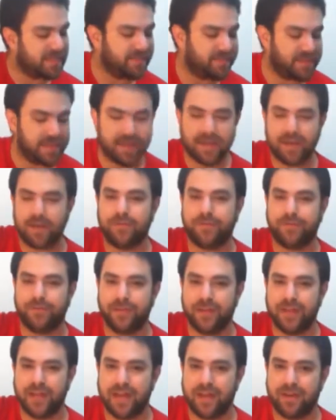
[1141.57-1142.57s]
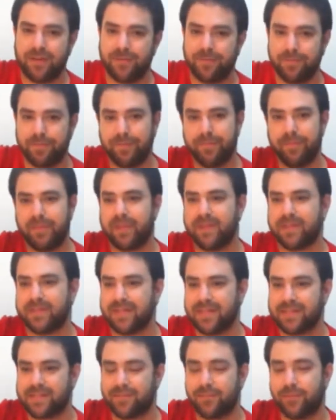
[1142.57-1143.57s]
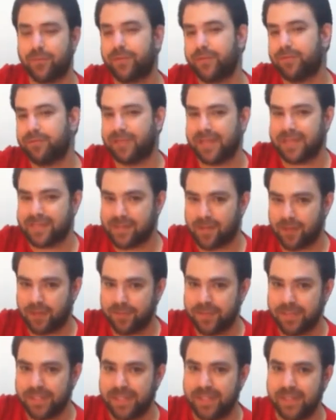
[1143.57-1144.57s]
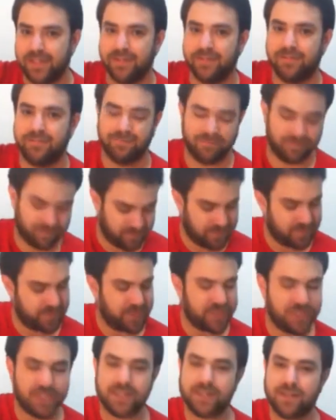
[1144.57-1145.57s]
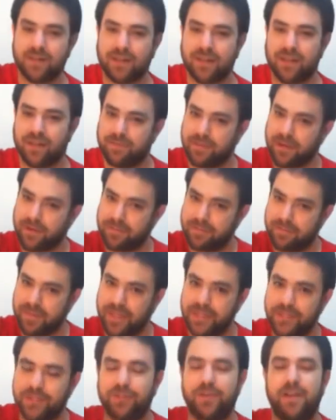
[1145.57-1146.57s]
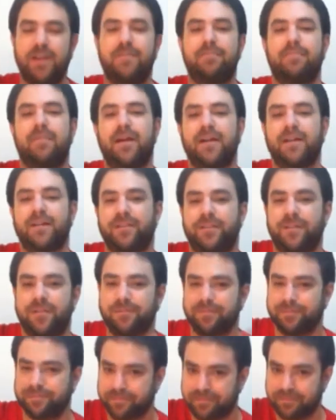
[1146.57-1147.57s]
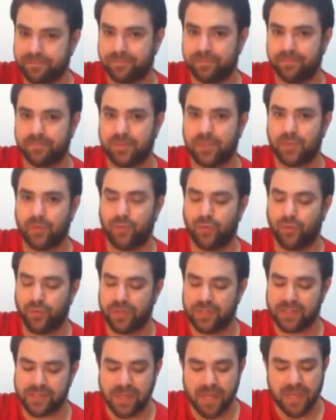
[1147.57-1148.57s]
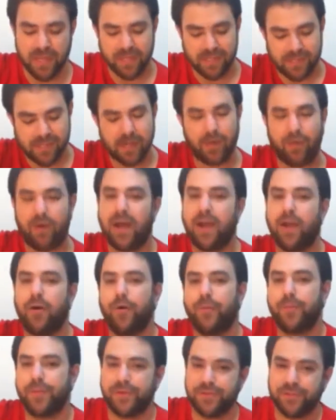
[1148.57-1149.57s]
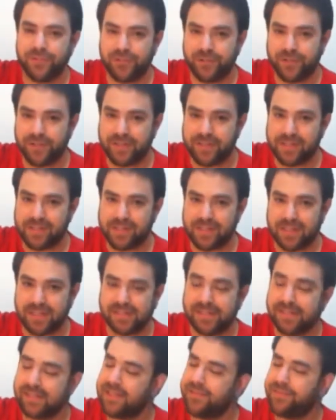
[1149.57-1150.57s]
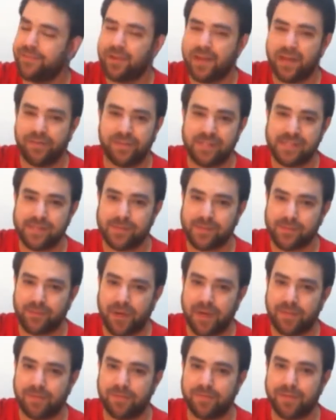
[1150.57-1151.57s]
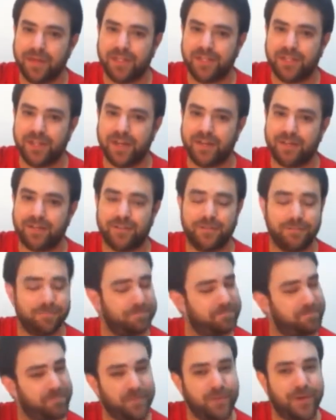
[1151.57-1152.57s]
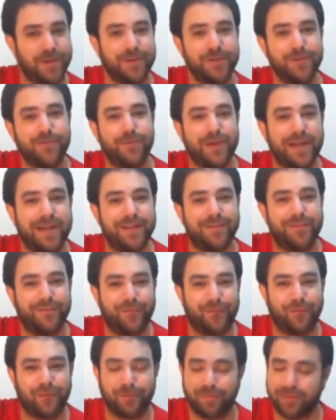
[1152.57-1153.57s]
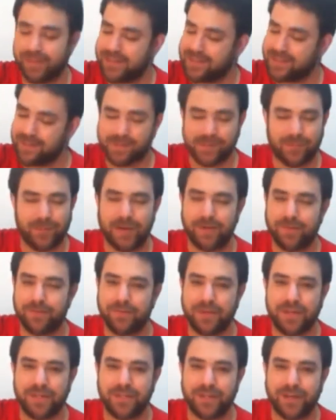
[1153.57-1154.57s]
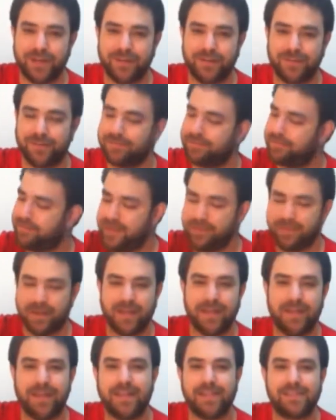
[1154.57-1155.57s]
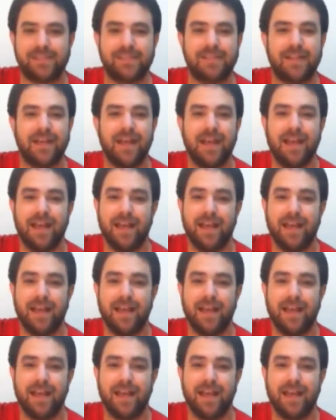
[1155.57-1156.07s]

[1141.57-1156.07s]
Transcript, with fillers: leave that out for now, because that's a more complex harmony. We're just talking about major and minor chords. So, I hope you enjoyed this lesson. If you haven't subscribed to my channel, what are you waiting for? Please subscribe to my channel, be my guest,